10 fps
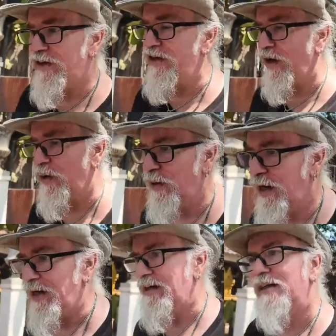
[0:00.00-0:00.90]
So,
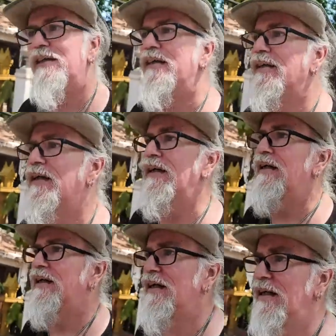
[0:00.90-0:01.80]
uh,
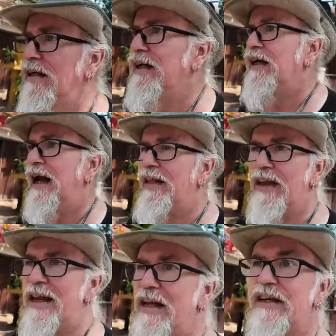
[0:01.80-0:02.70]
and the
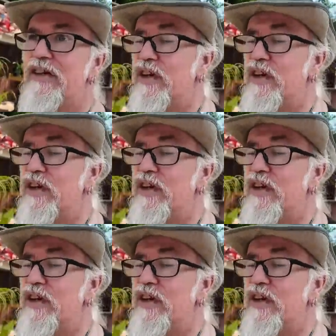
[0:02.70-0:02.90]
heat has